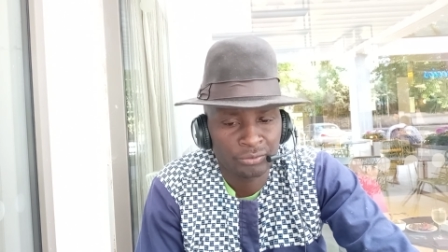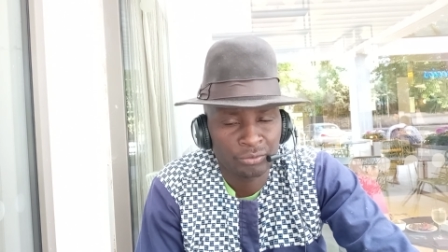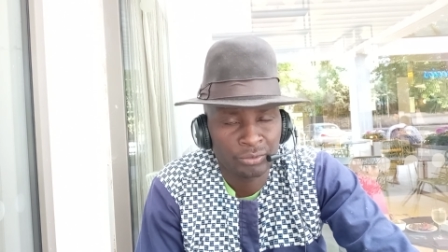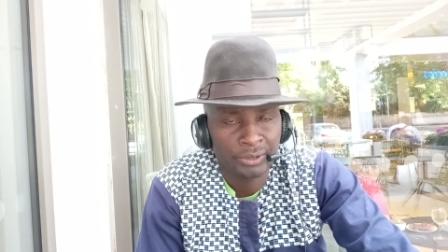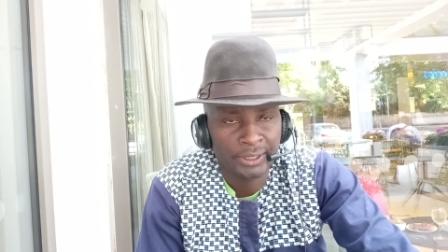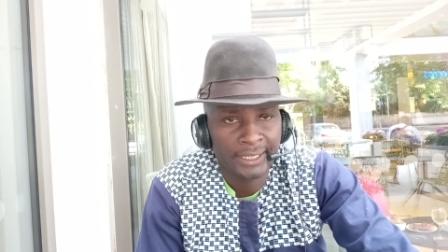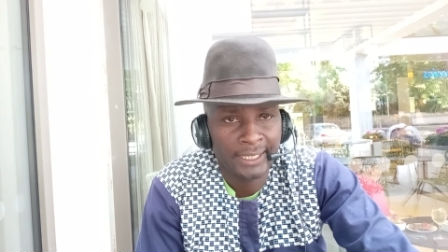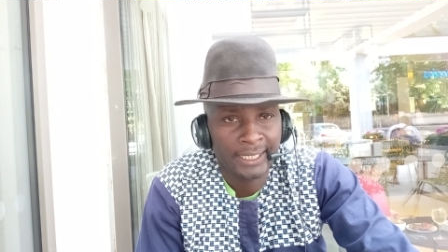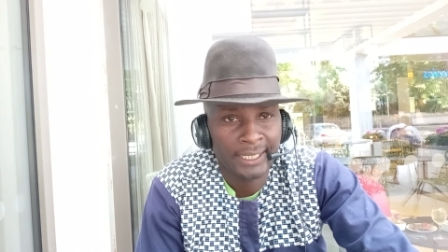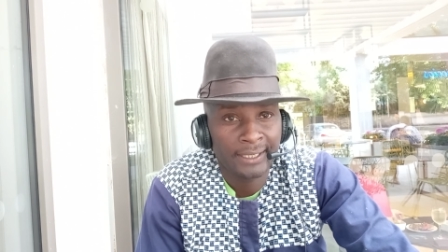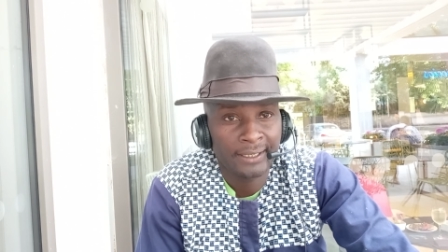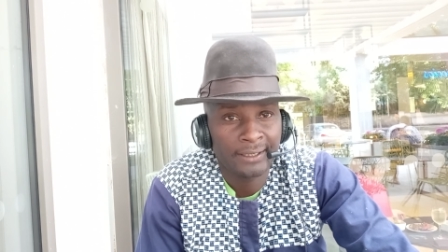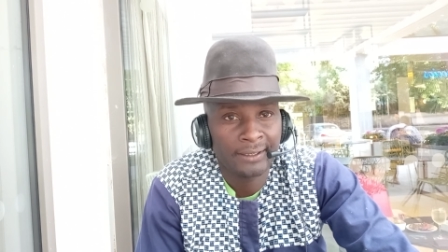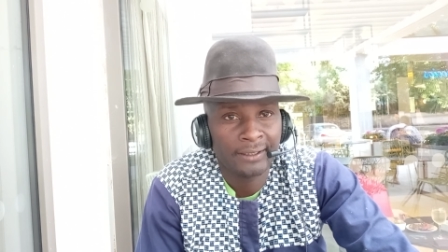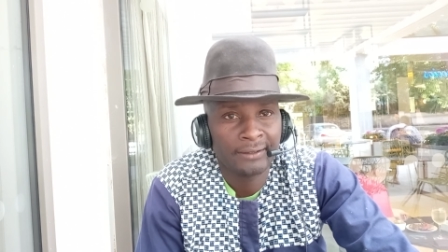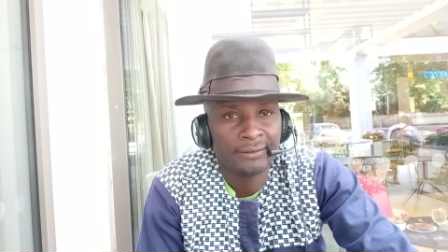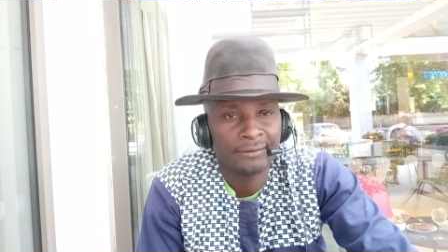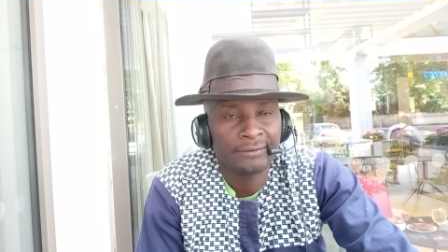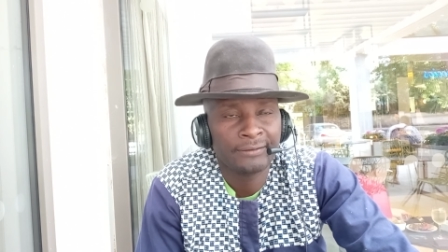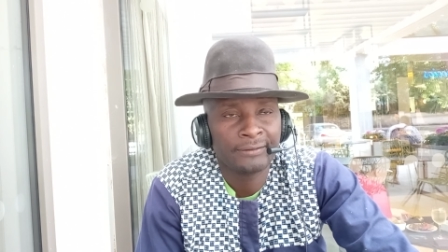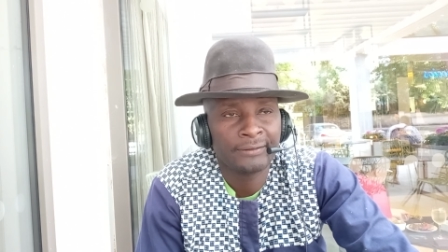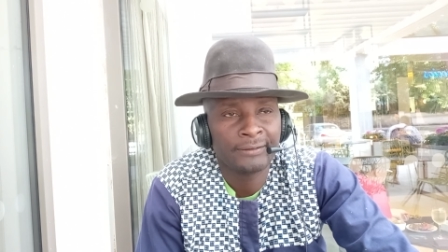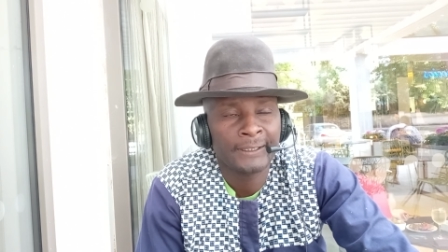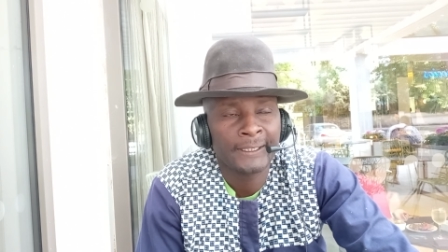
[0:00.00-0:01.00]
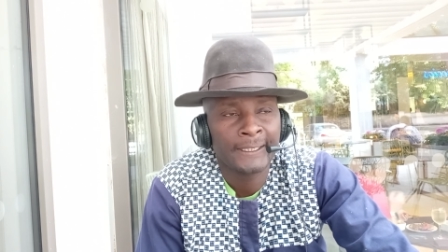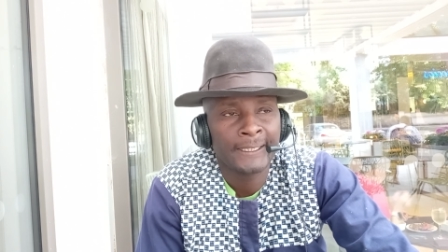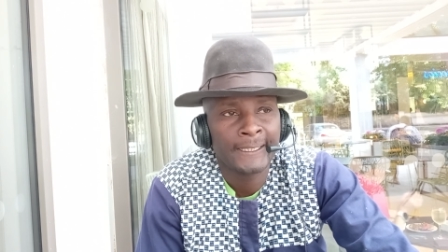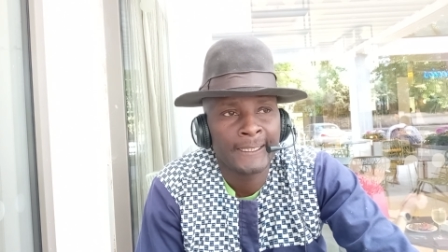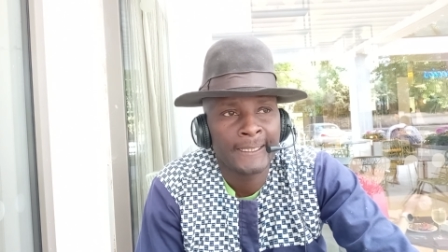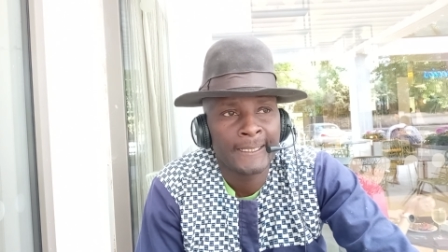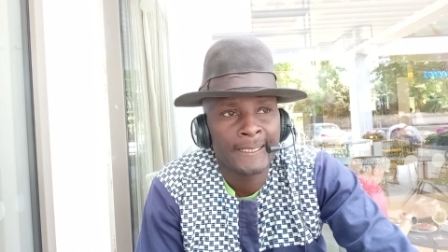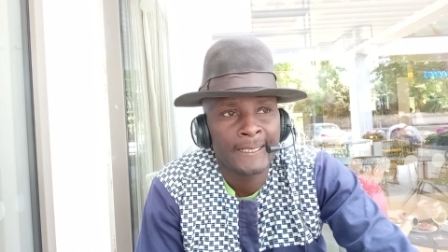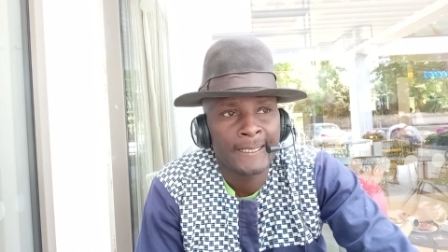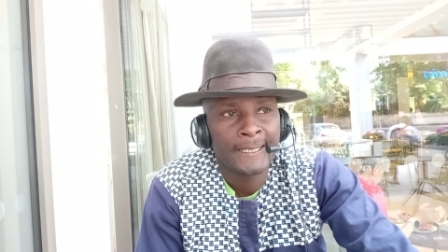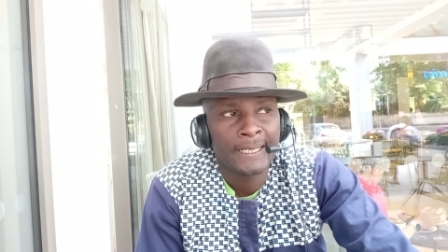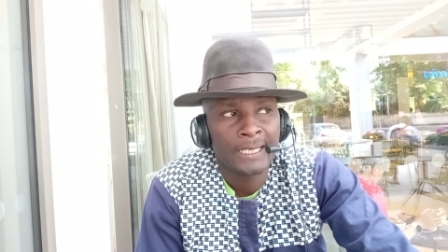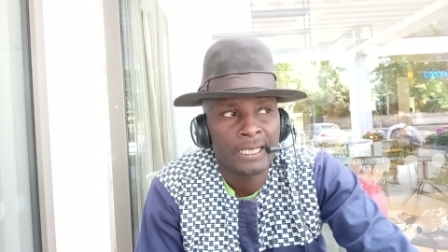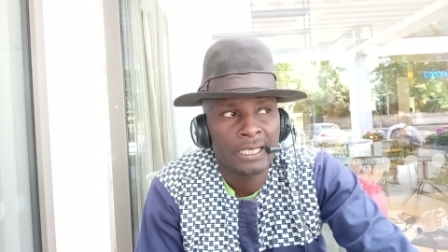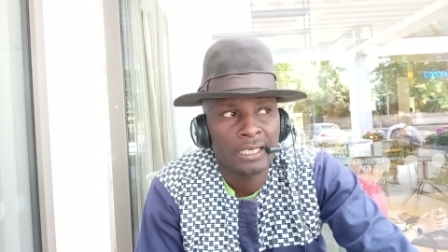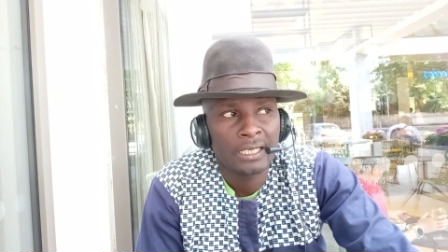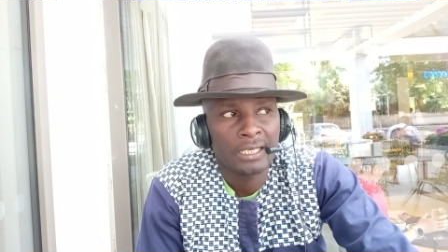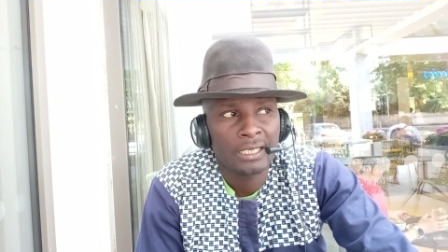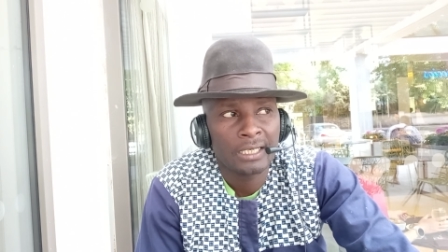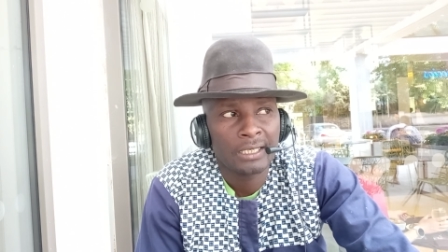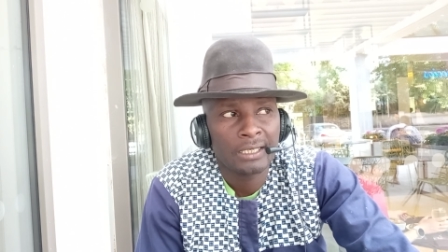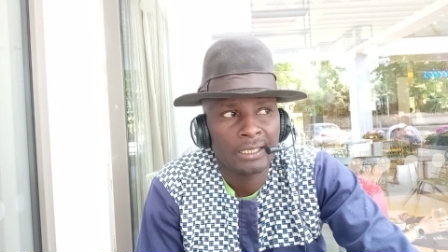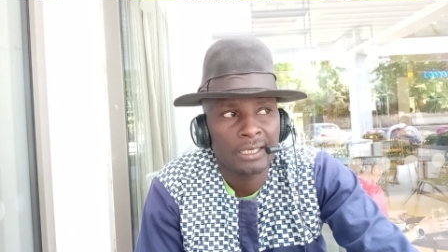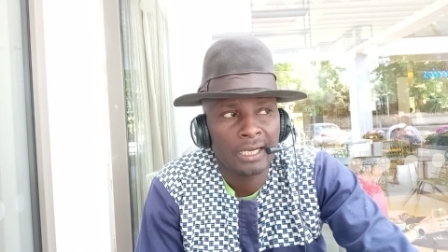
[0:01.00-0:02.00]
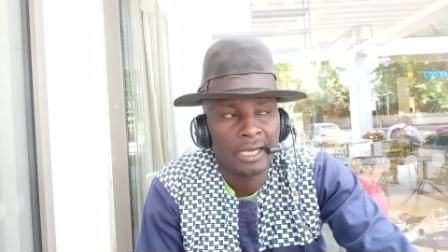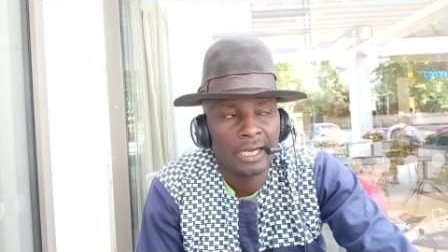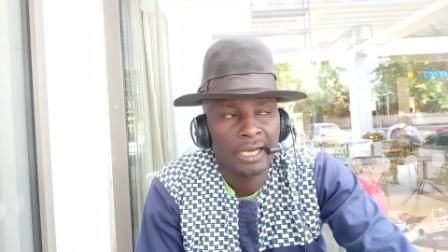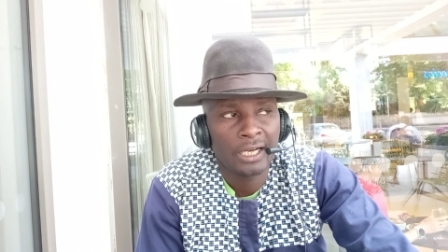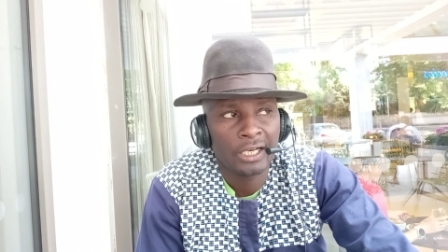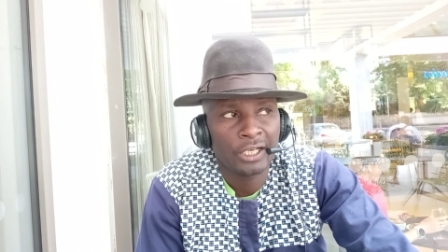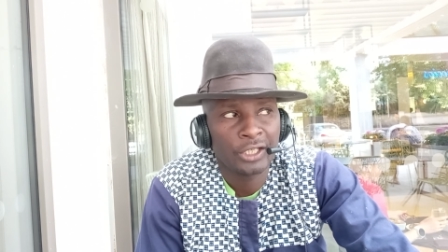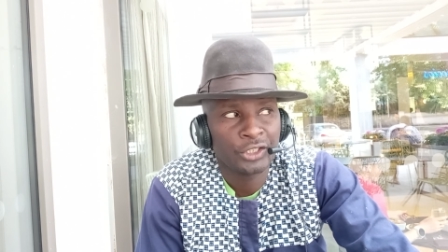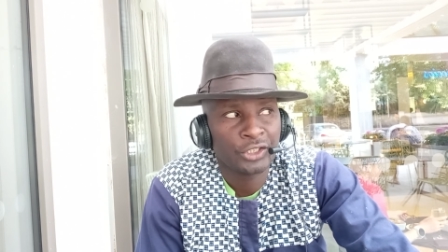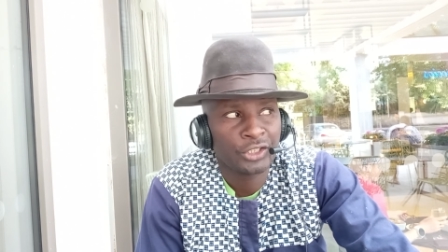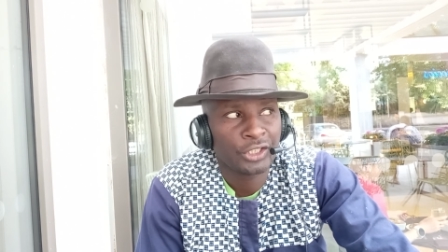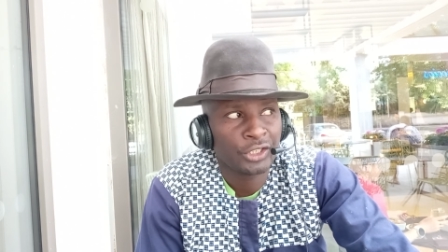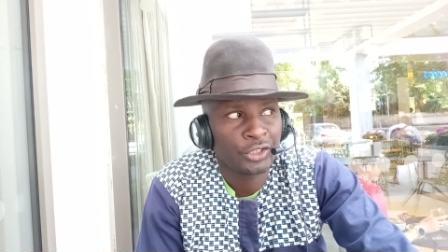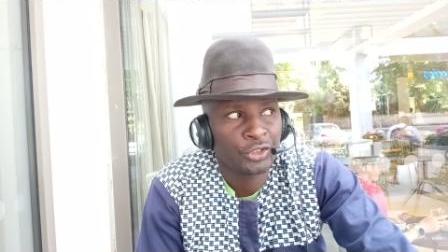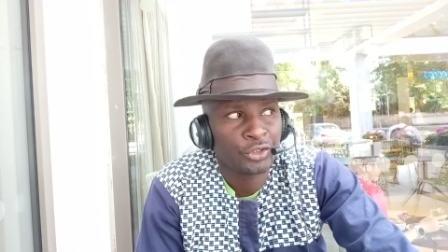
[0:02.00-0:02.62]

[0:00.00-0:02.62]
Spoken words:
We have had a